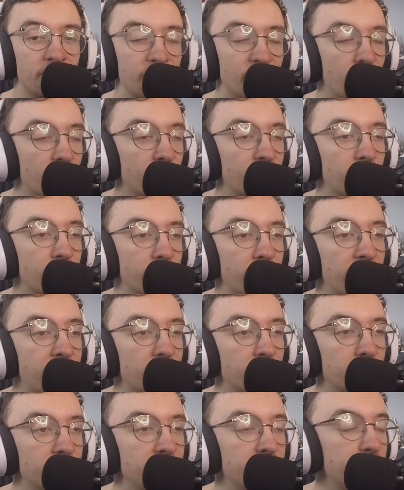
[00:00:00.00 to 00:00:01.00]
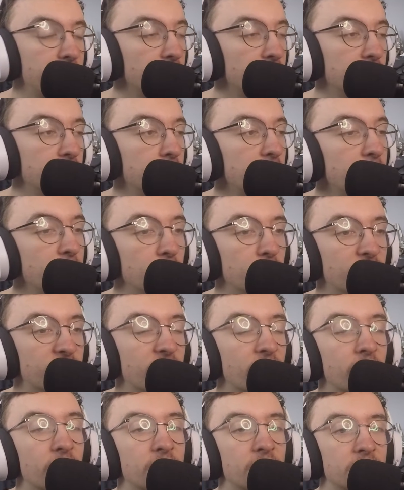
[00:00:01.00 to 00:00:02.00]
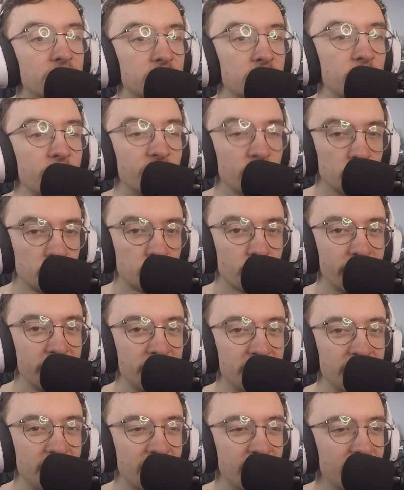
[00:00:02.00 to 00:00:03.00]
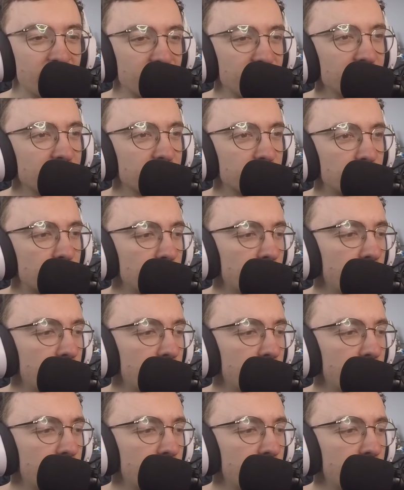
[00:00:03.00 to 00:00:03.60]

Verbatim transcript: on, on Halloween, but we move. So we've got twenty here. I think that's a good